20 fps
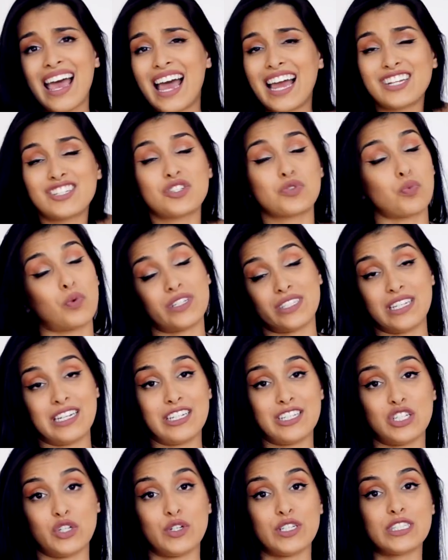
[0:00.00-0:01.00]
I just wasn't
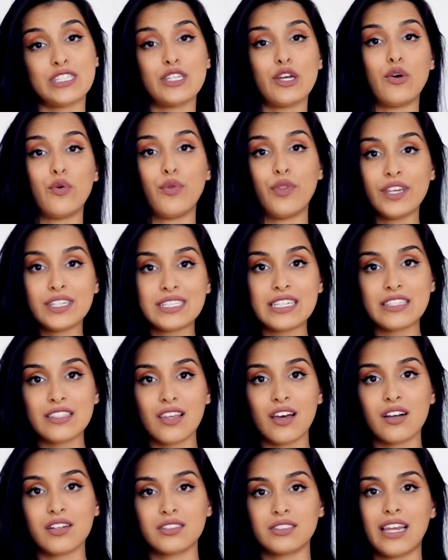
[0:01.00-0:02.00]
into it. So this is
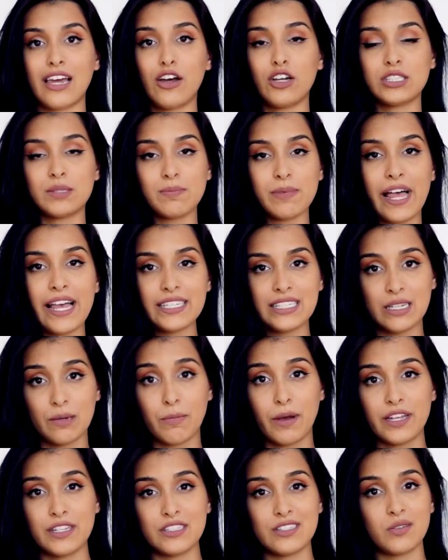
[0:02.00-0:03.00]
thong style. It's plastic
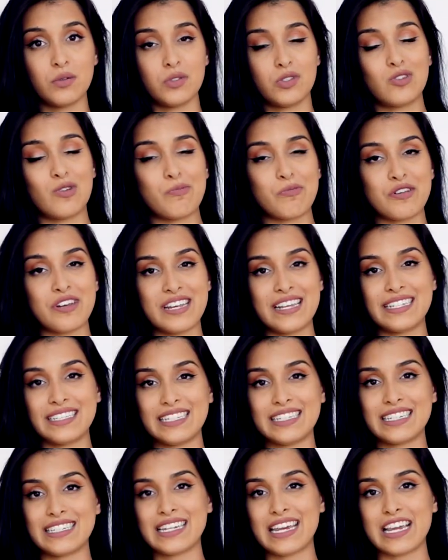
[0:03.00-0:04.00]
button, so it's super
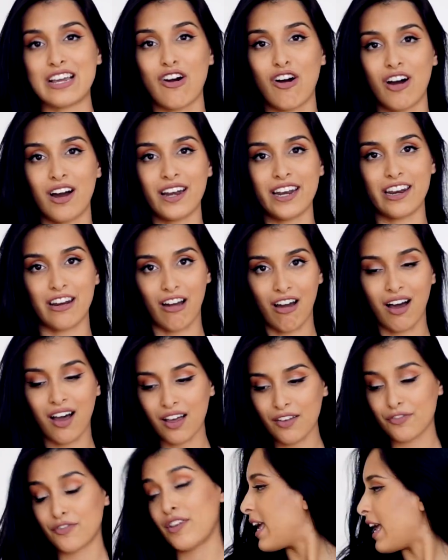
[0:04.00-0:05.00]
easy to take on and
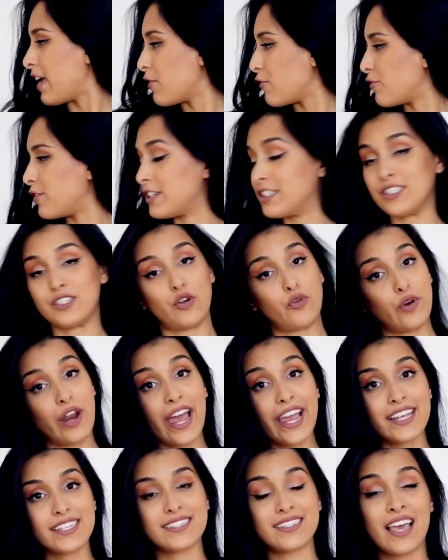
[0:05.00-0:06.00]
off. It fits so
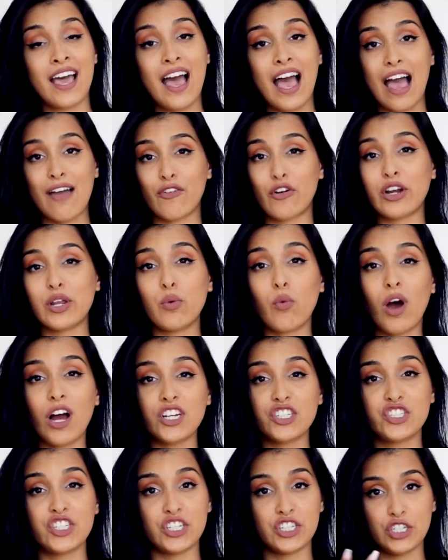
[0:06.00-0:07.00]
nice. I've already
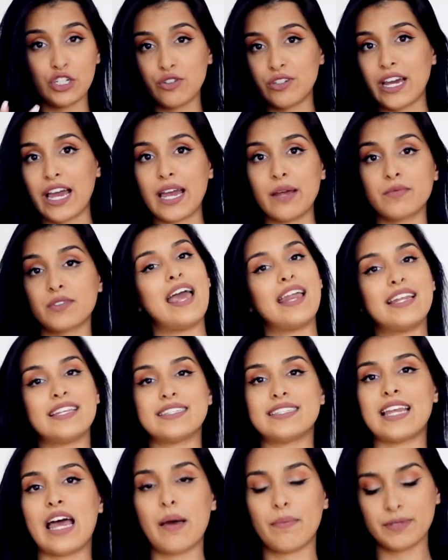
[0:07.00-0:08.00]
washed it 2 times and it
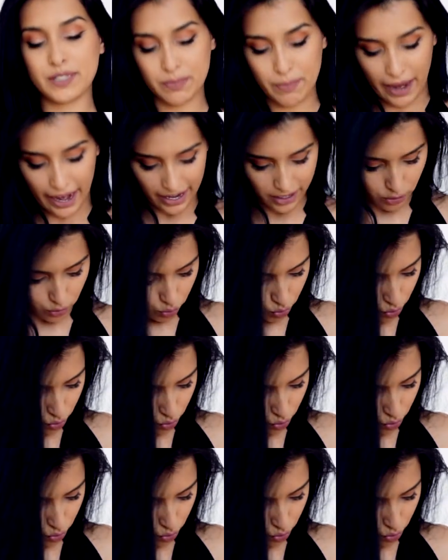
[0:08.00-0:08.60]
snaps back